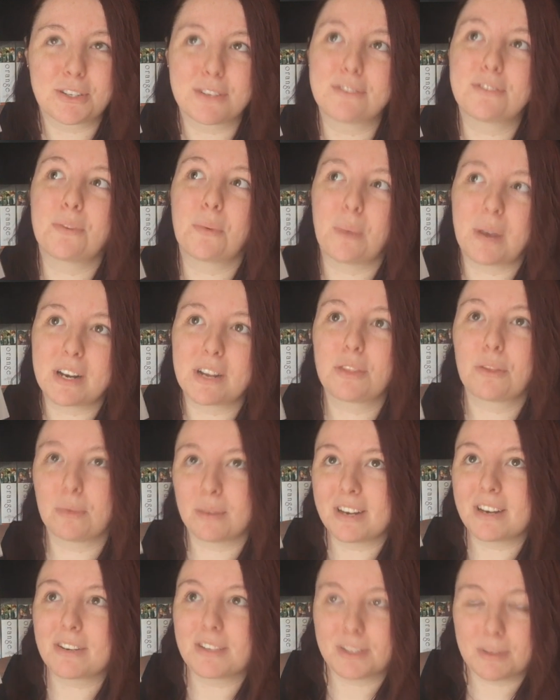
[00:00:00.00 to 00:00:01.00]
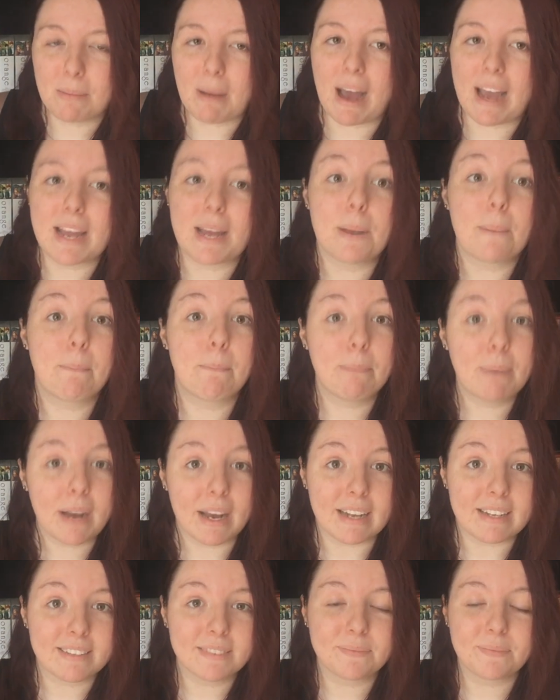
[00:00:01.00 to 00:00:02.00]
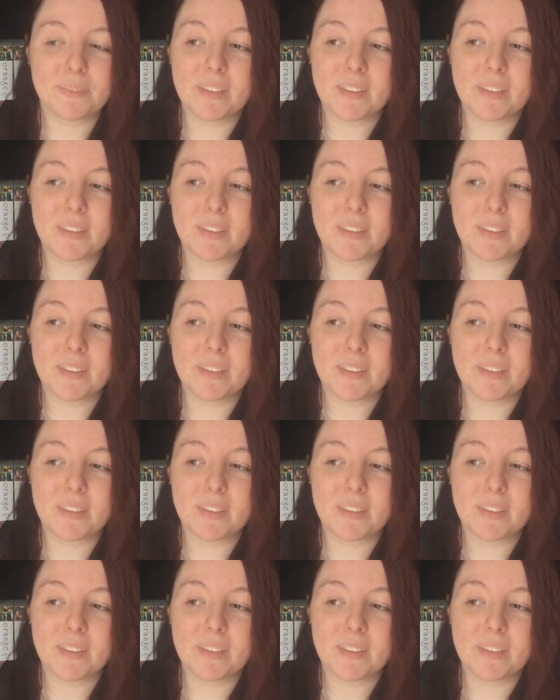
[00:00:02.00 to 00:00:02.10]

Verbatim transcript: should have waited three years to buy it, but